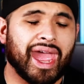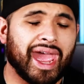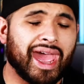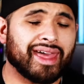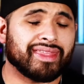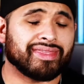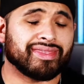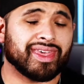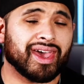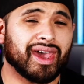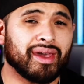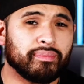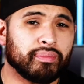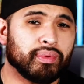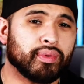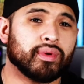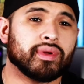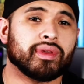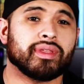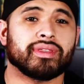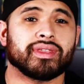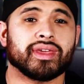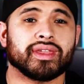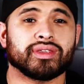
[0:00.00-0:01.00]
At that
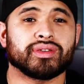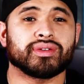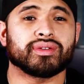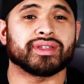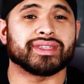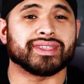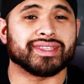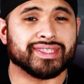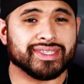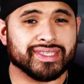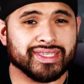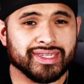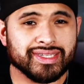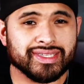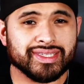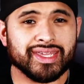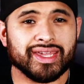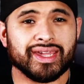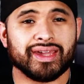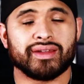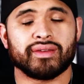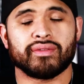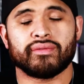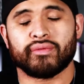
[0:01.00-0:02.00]
point, then you can sit
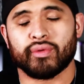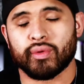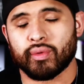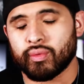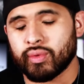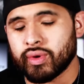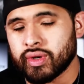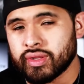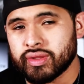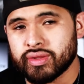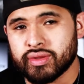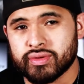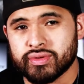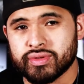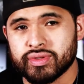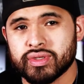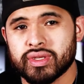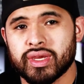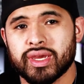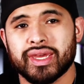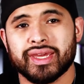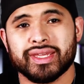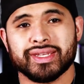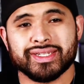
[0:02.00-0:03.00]
down for one of those